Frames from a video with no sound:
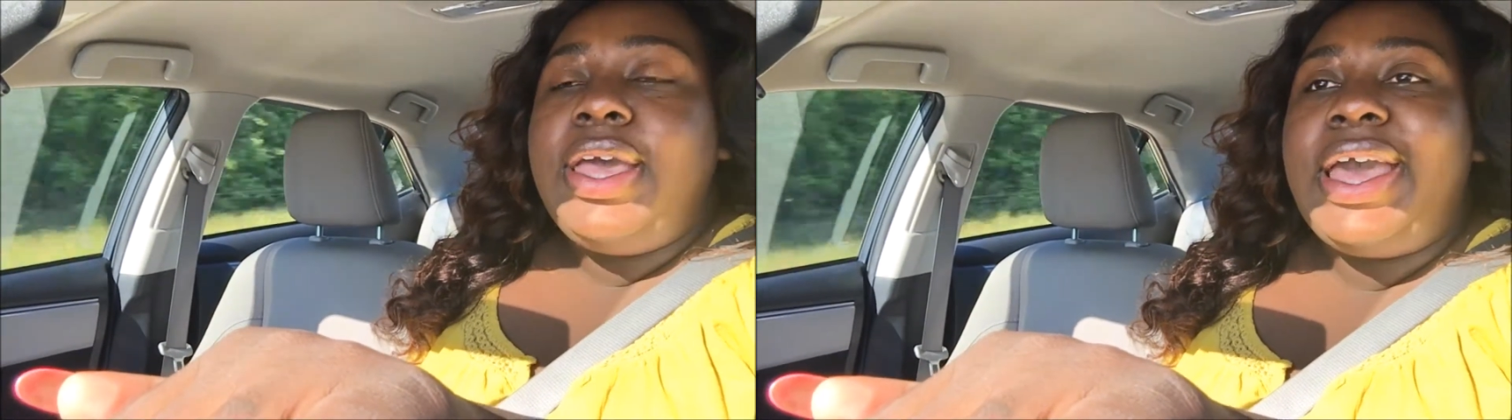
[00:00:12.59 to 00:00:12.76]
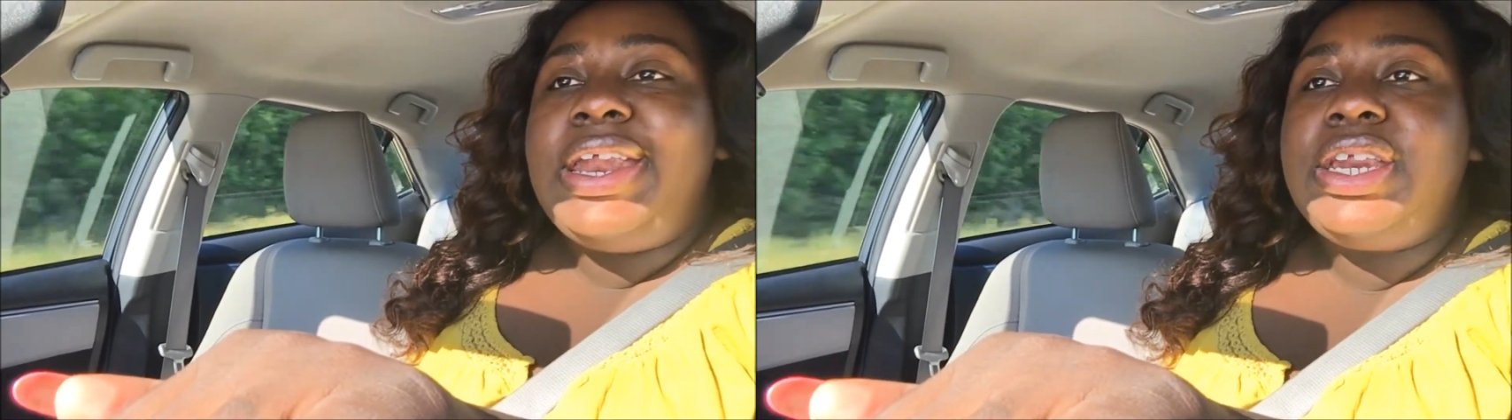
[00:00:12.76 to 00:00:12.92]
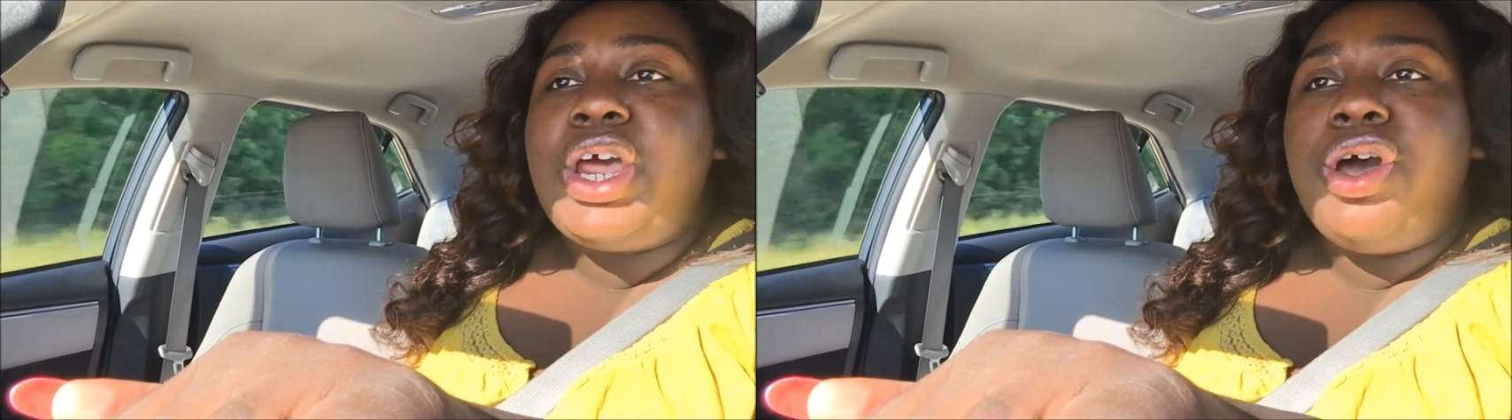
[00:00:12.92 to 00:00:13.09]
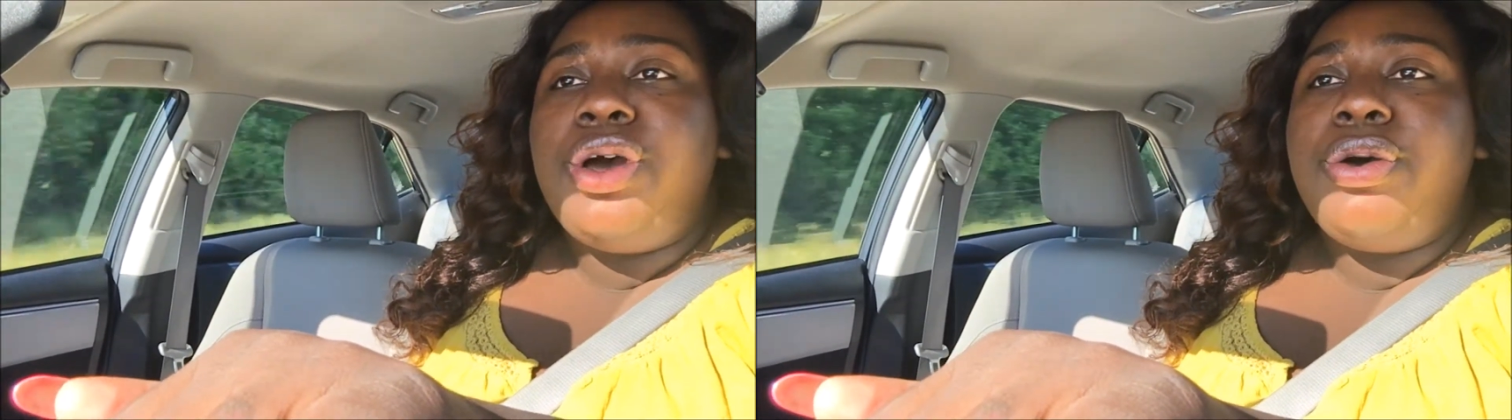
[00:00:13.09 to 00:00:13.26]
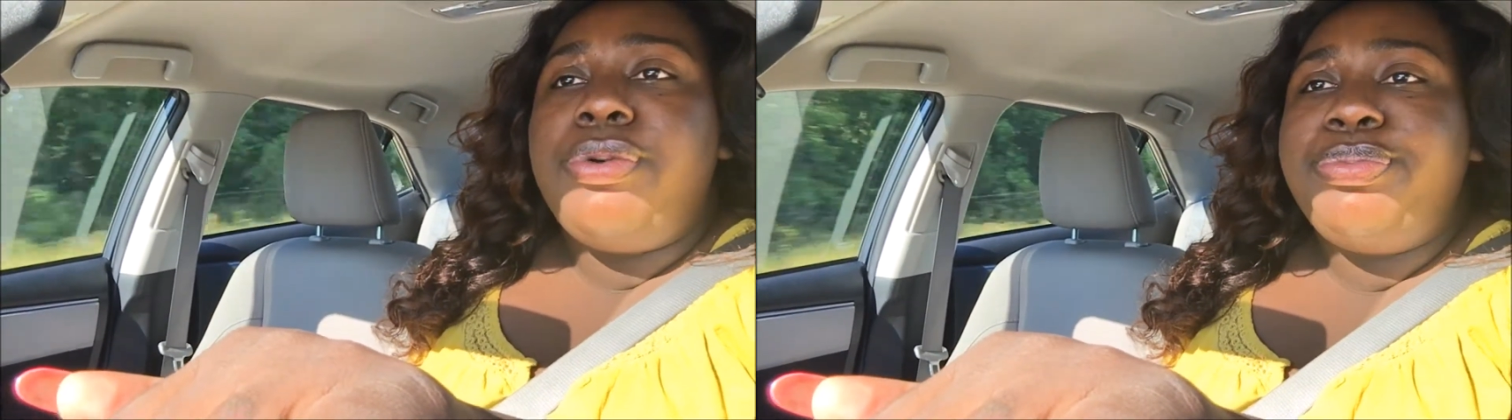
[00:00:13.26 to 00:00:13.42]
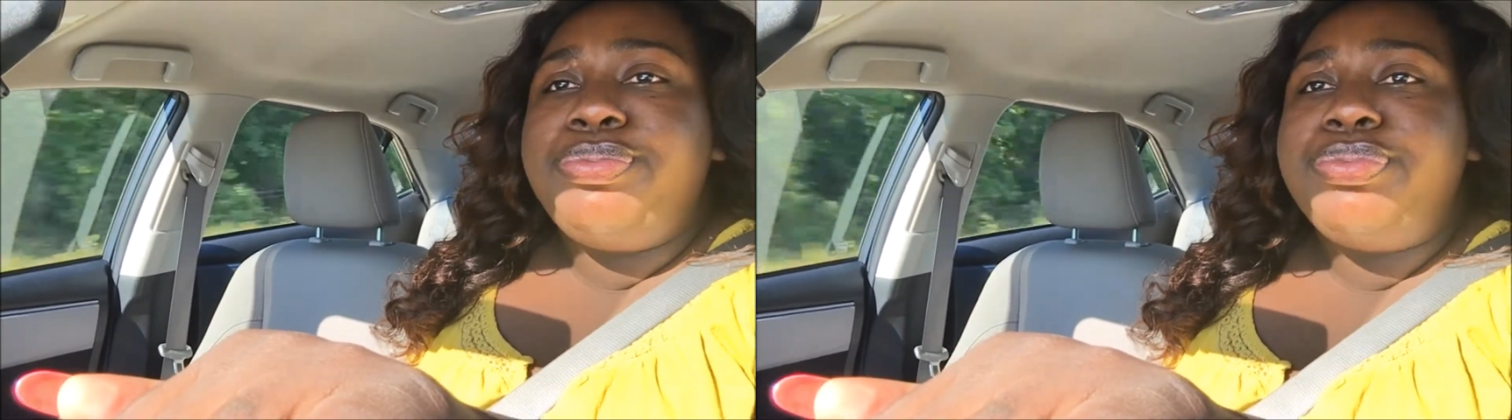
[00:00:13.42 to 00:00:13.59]
headed
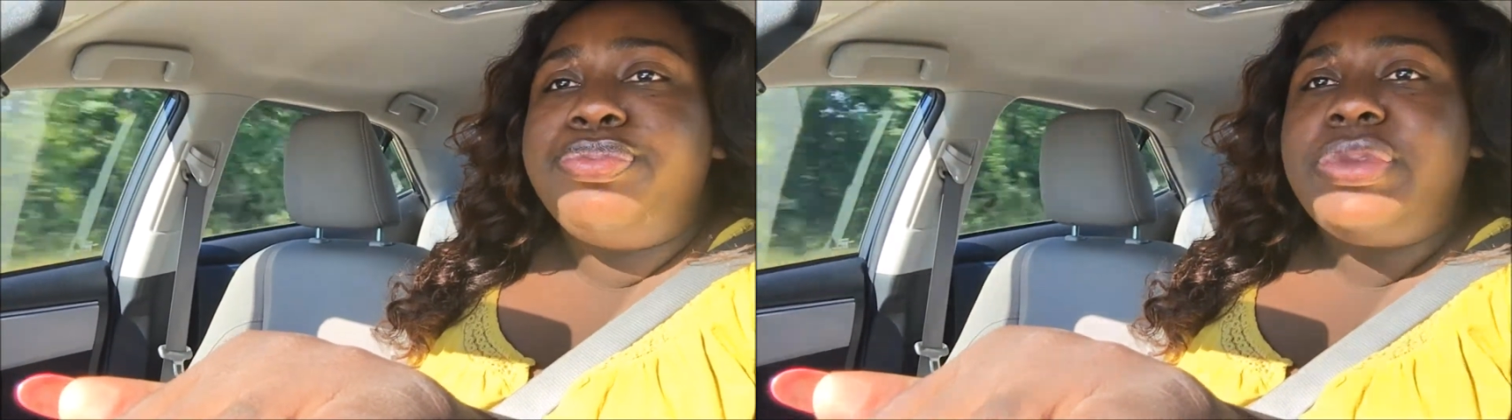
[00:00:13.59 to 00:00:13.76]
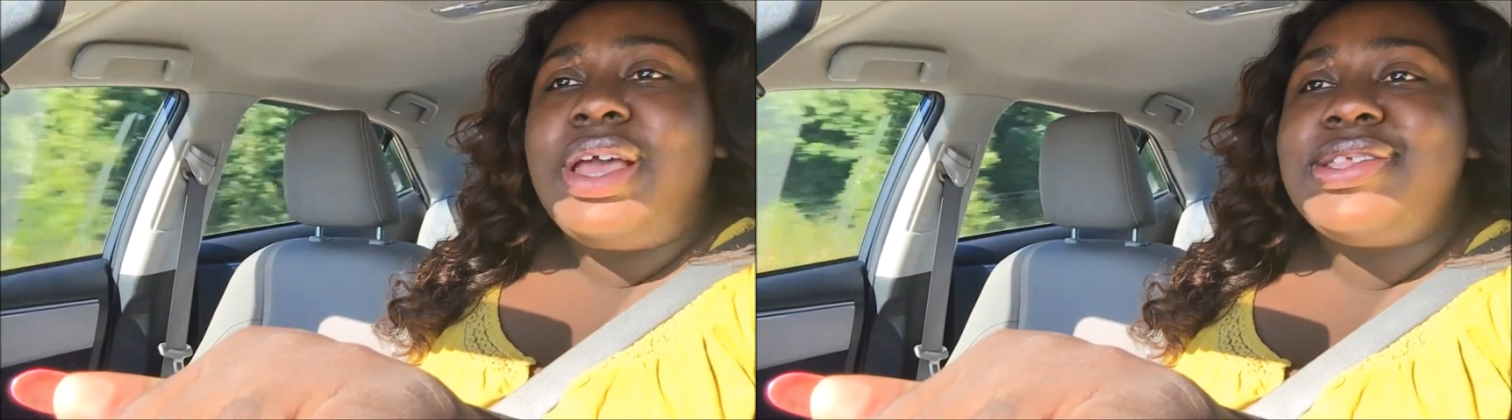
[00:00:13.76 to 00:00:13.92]
home.